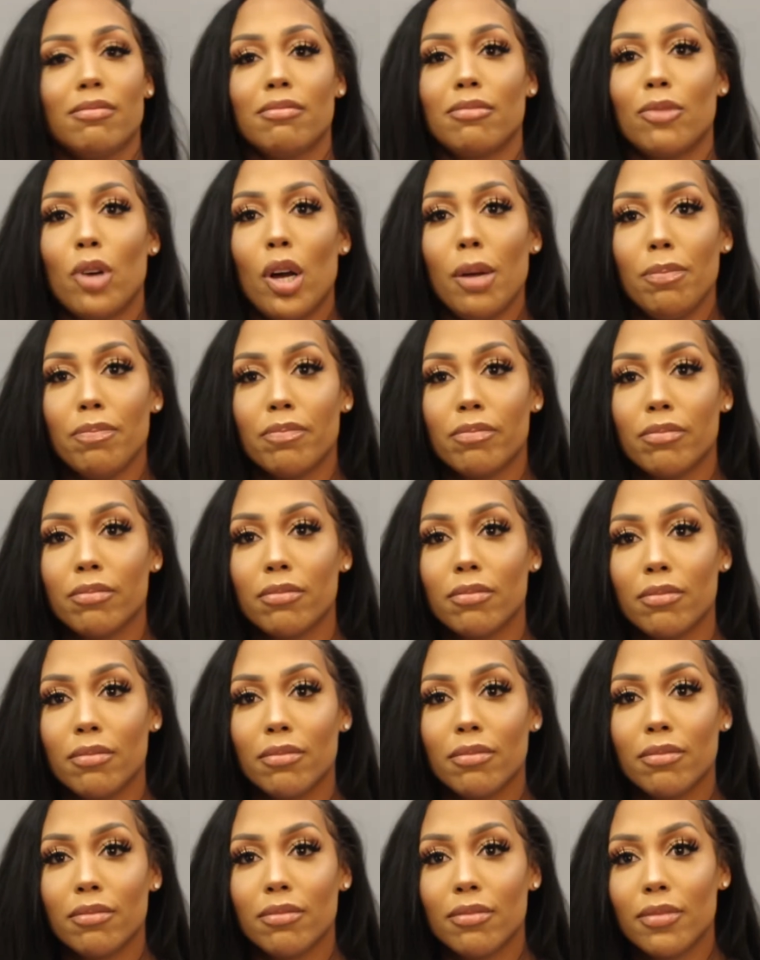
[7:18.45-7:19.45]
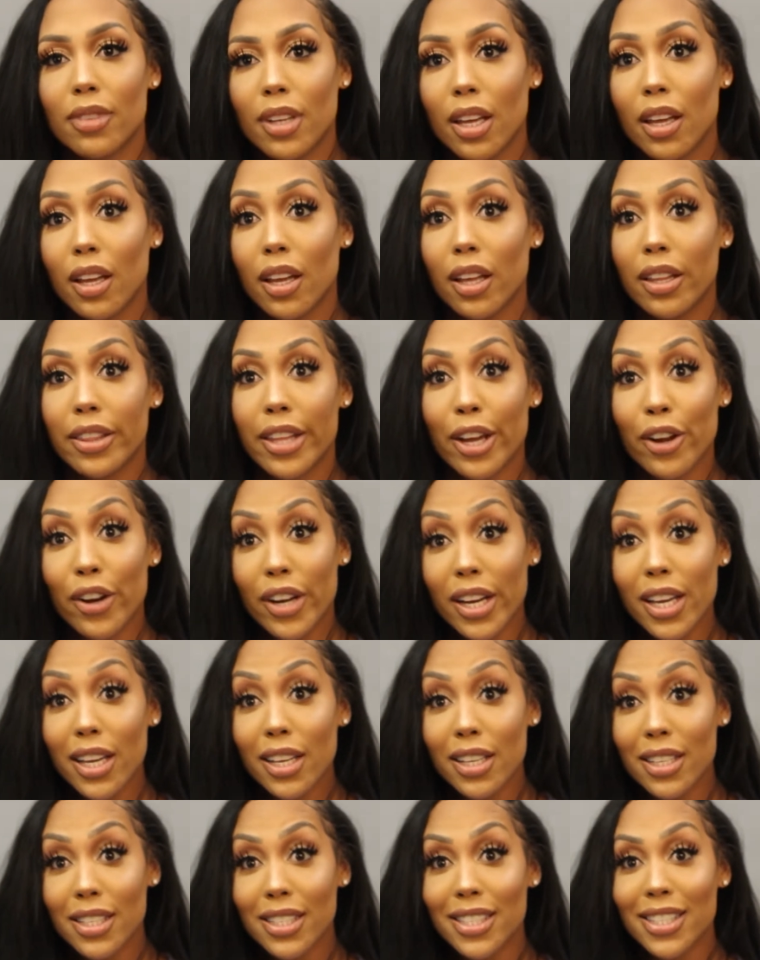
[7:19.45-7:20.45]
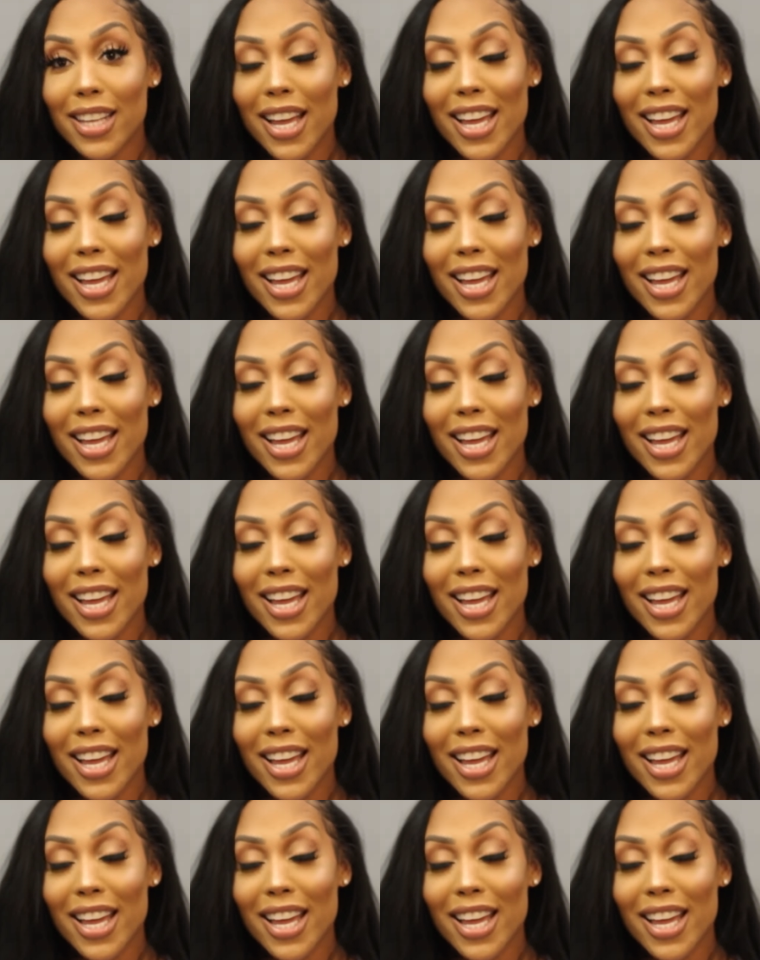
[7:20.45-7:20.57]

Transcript: oh, there it is.